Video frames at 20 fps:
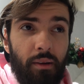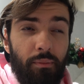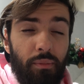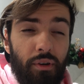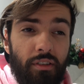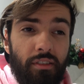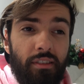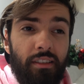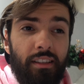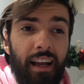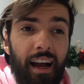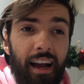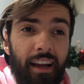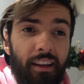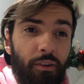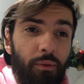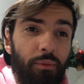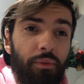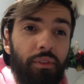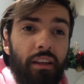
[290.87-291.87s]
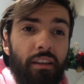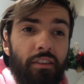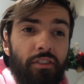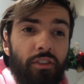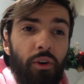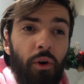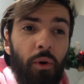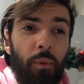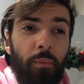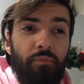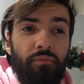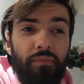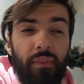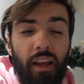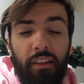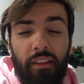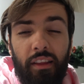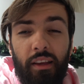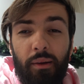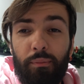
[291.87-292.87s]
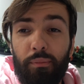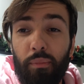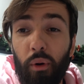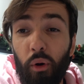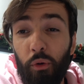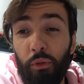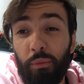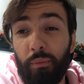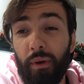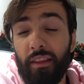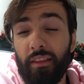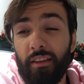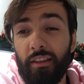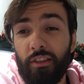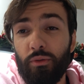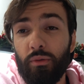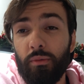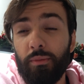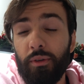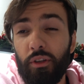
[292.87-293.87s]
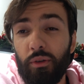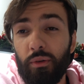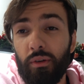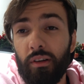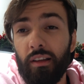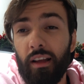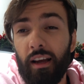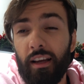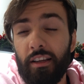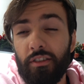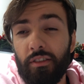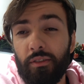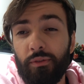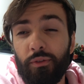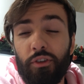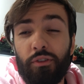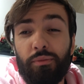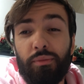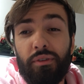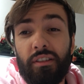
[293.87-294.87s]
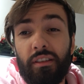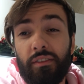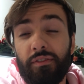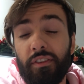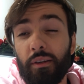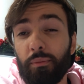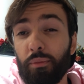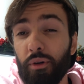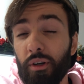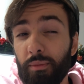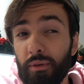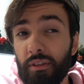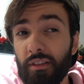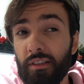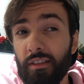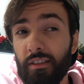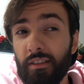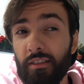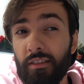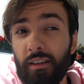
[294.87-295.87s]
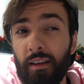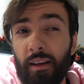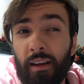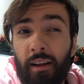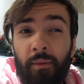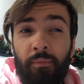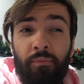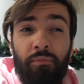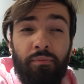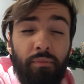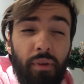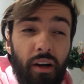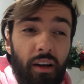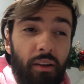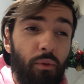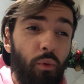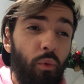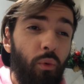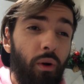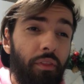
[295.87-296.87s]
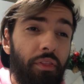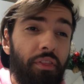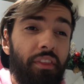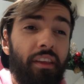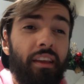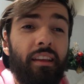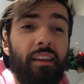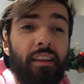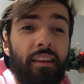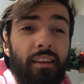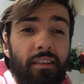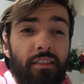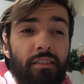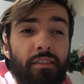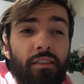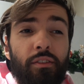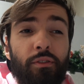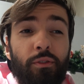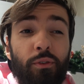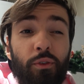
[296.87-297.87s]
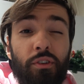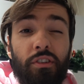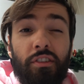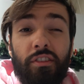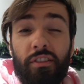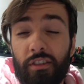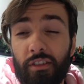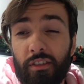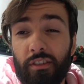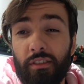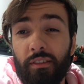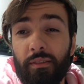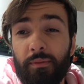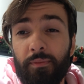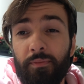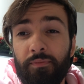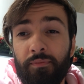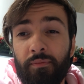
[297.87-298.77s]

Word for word: Personally, I don't think so. I think both methods will be utilized for specific purposes, but one thing is for certain.